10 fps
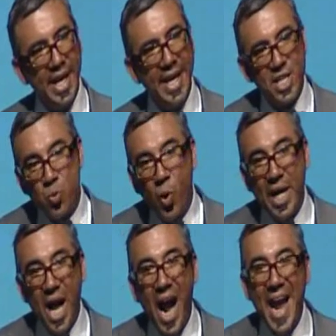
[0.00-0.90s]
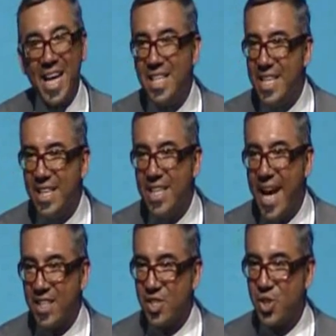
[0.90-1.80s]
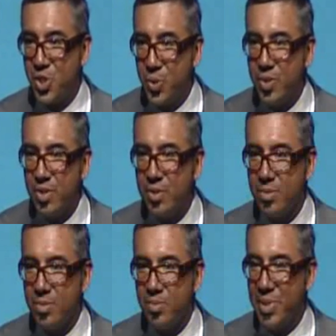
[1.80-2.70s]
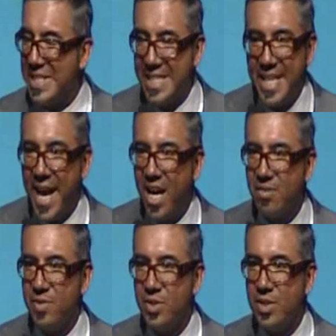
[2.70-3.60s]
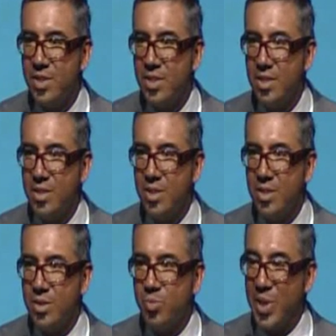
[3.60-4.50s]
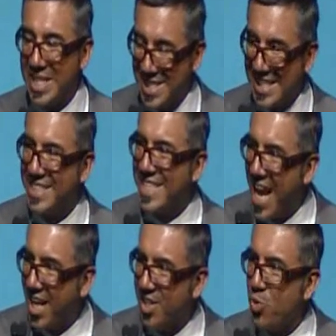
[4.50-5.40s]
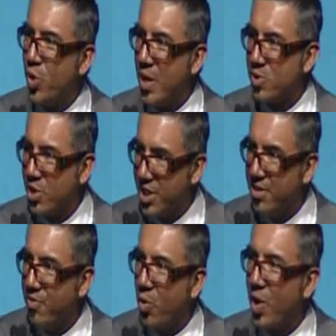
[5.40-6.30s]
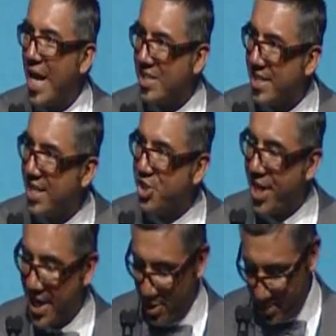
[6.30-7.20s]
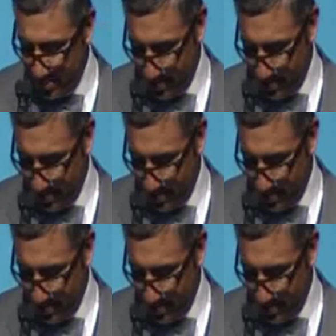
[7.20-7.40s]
It is what I had needed as a student but didn't have, but it's exactly what I was looking for as an educator.